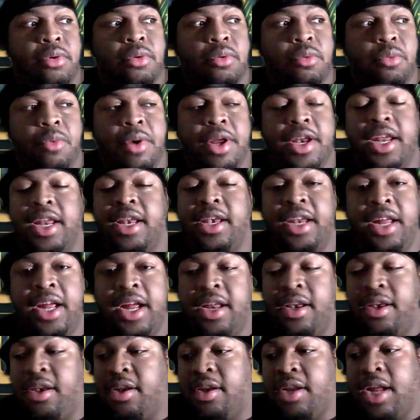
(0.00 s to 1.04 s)
we didn't
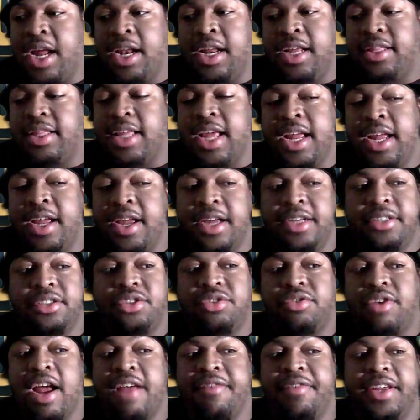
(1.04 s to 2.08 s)
need anything
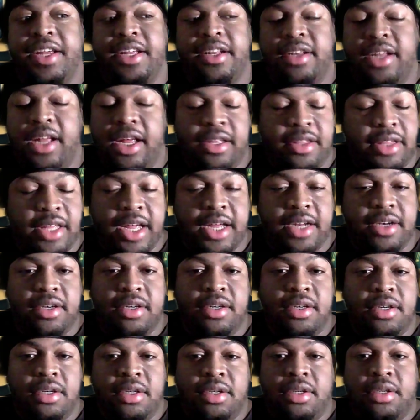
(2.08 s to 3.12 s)
extravagant like that.
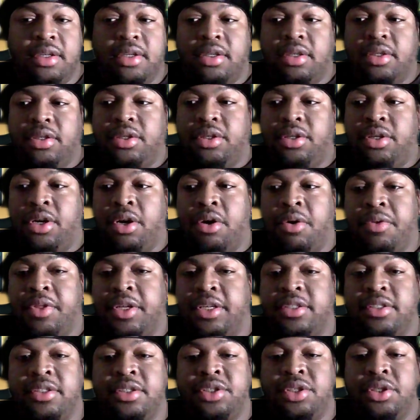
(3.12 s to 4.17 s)
You know,
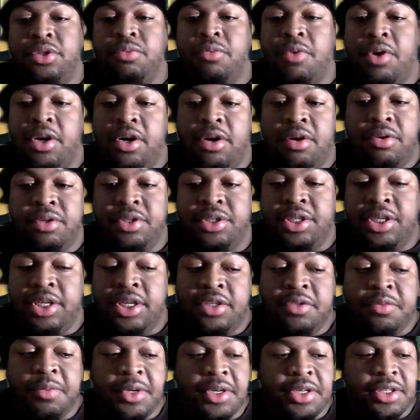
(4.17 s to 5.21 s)
this is just one of those
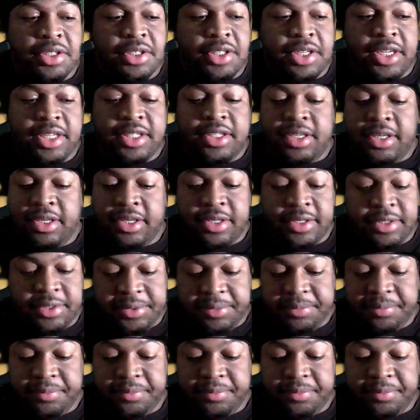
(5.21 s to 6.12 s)
years we just need to